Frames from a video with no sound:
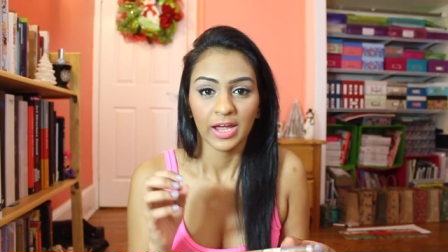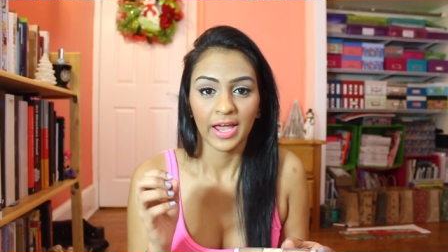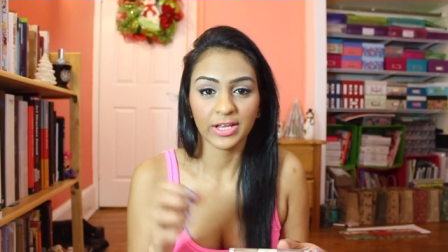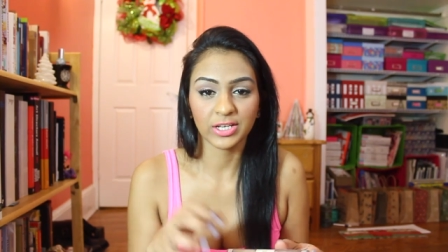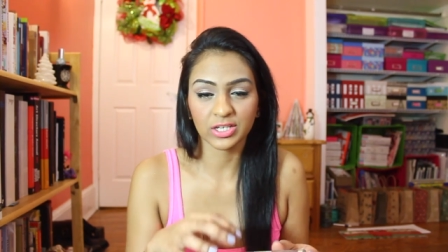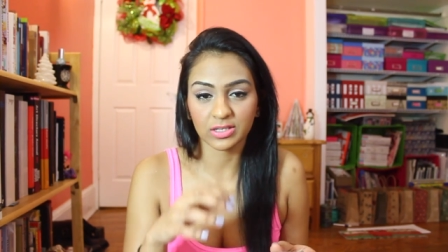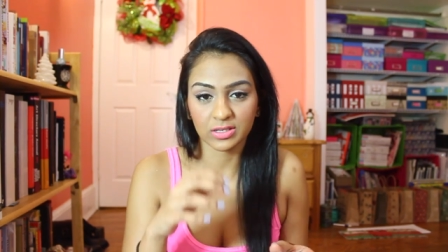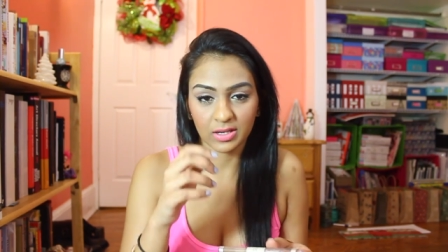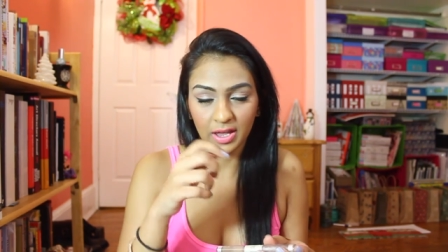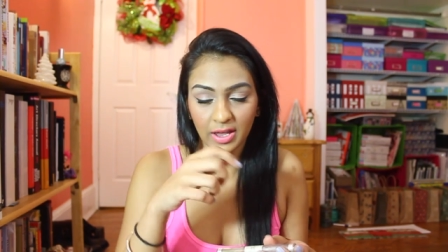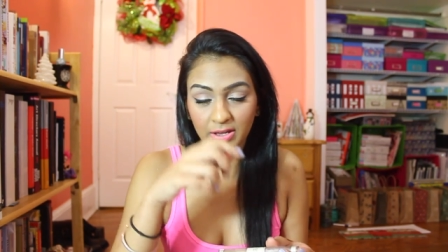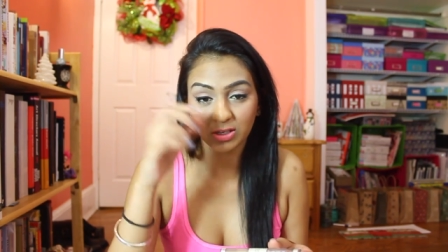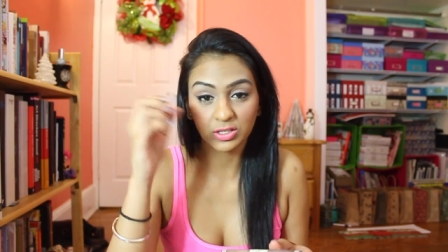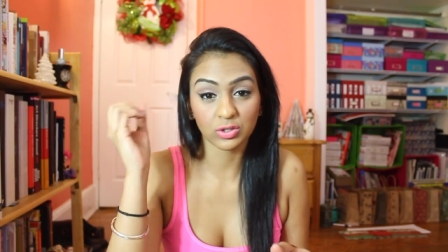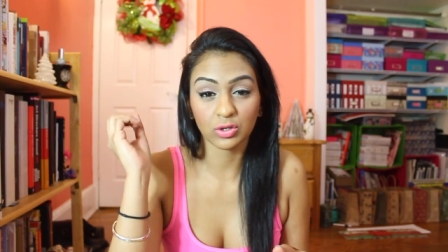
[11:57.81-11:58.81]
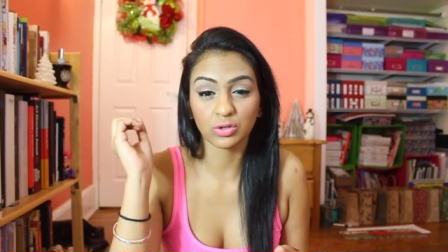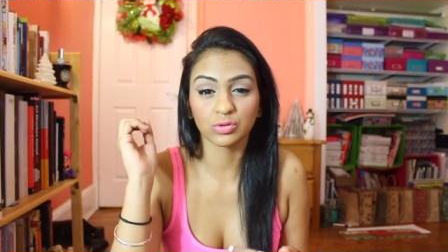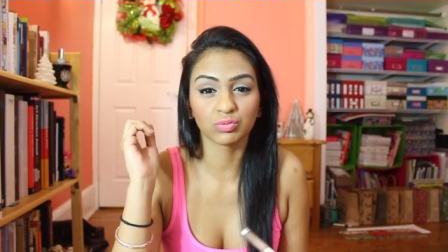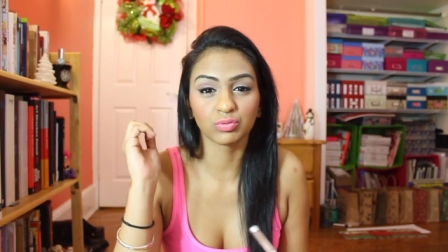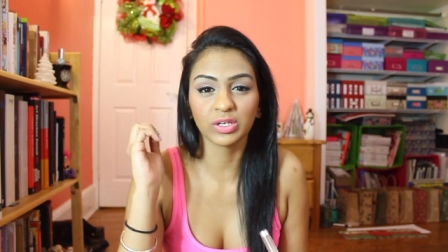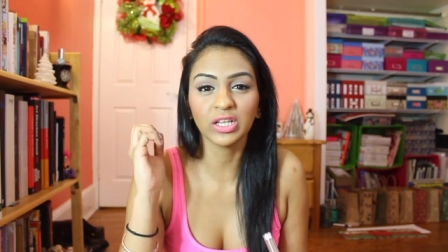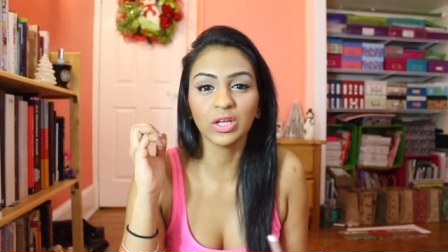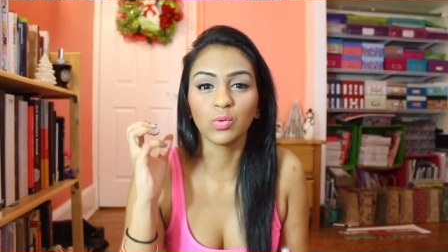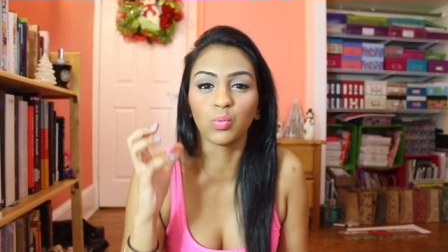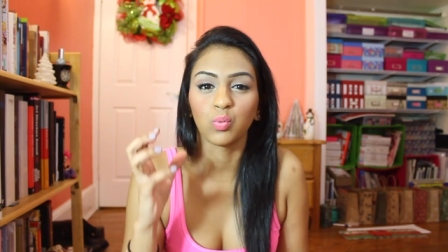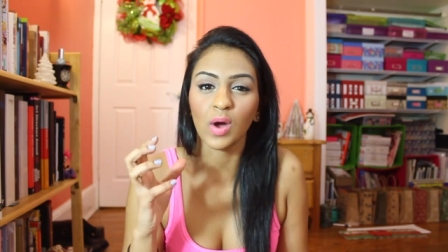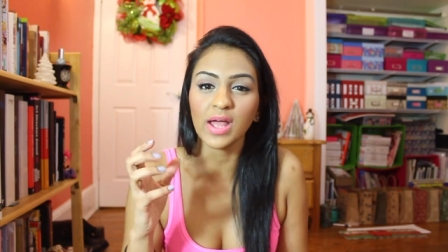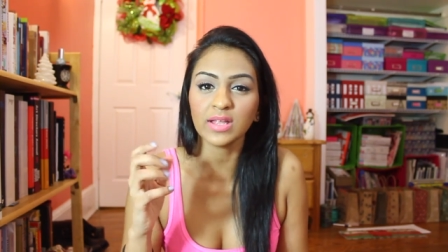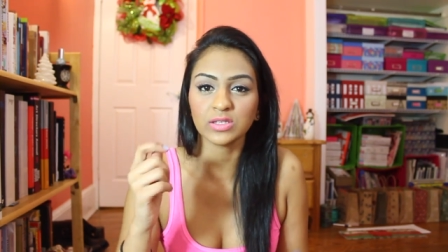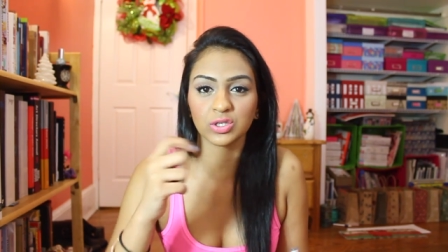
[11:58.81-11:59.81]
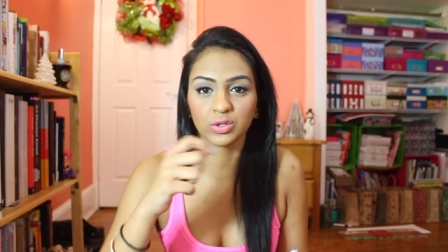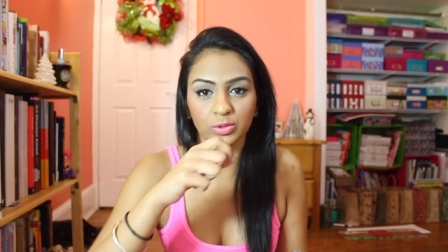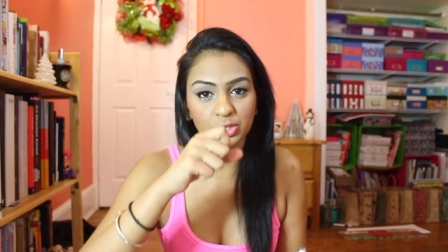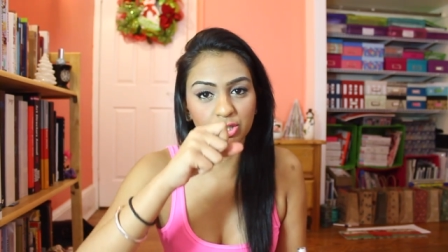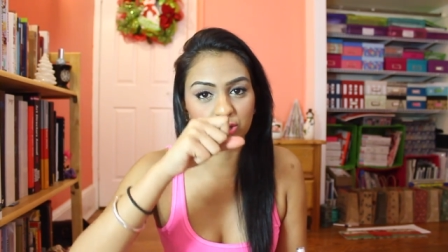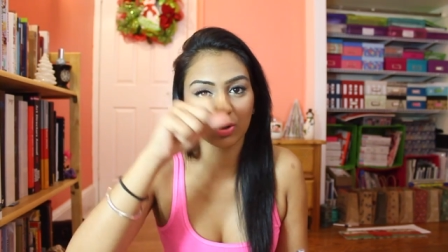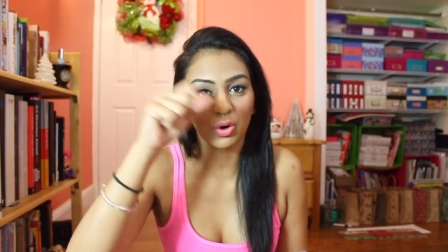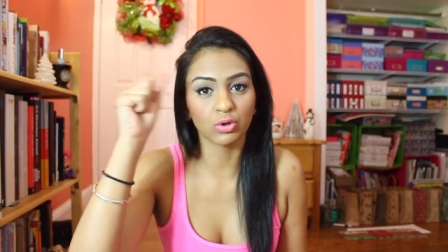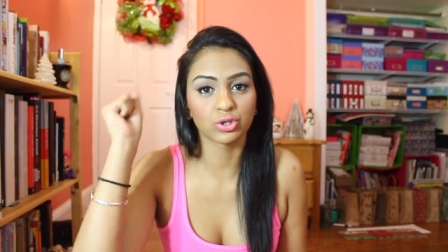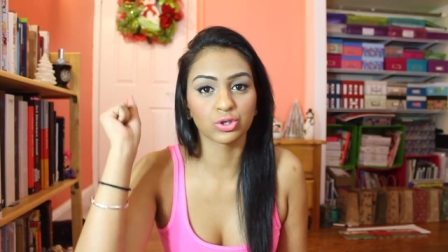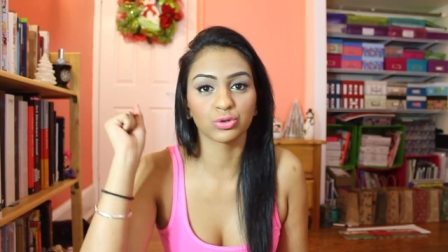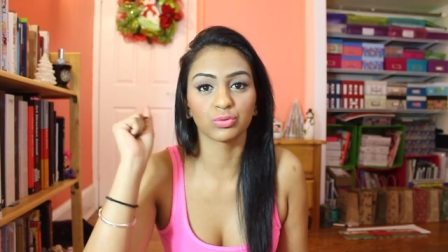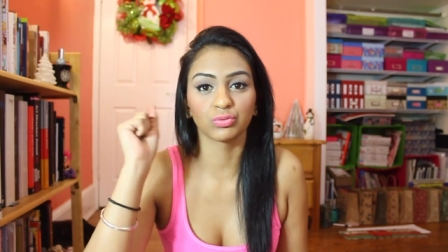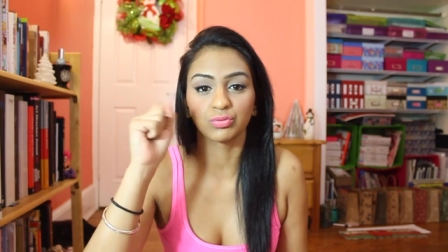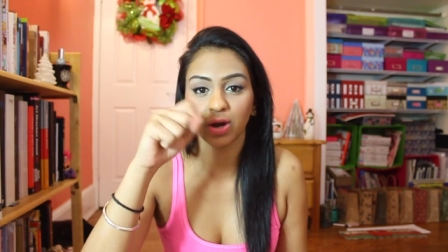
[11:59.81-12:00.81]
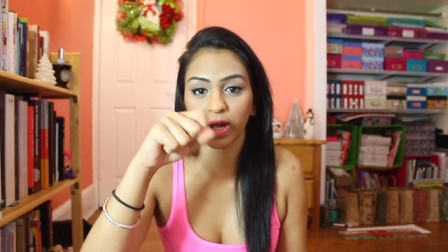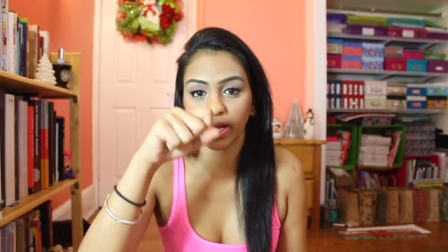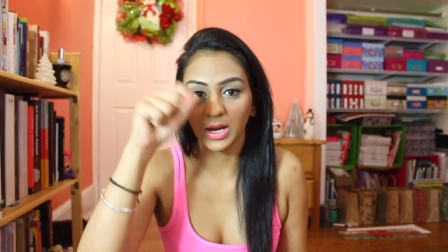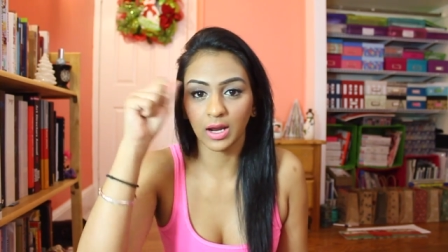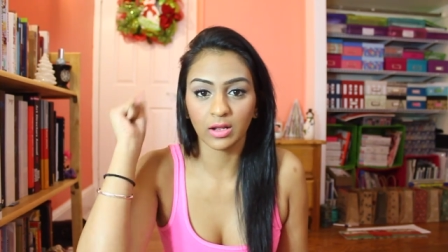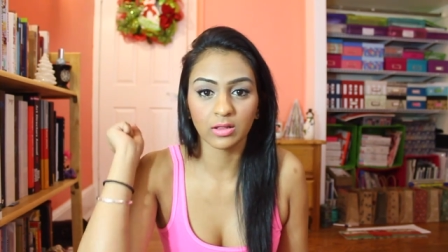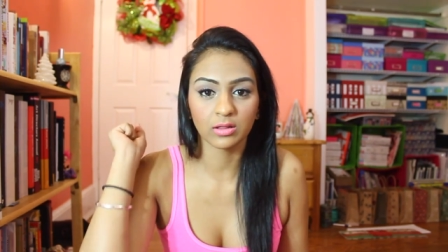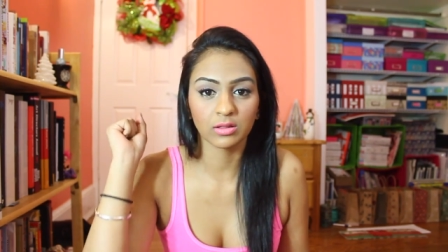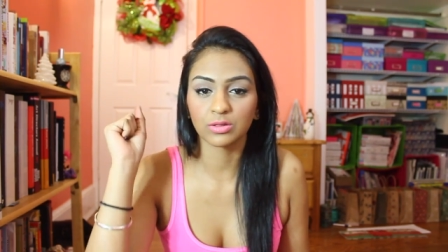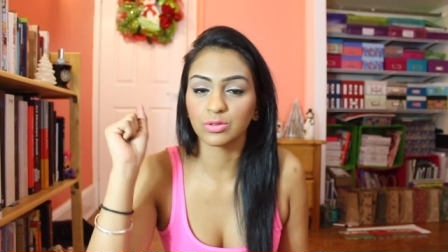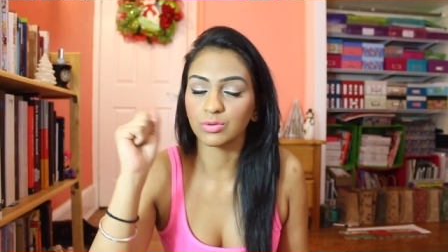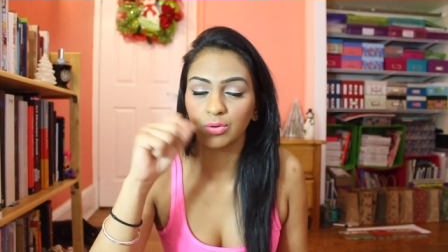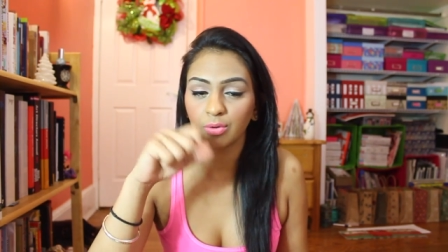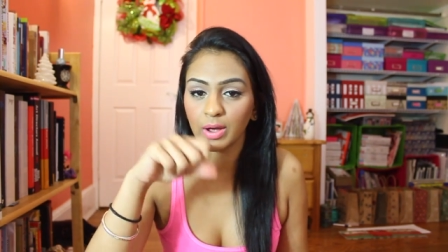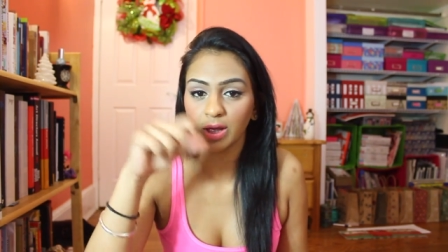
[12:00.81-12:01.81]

It just, it just, it's really wet so it just goes through right through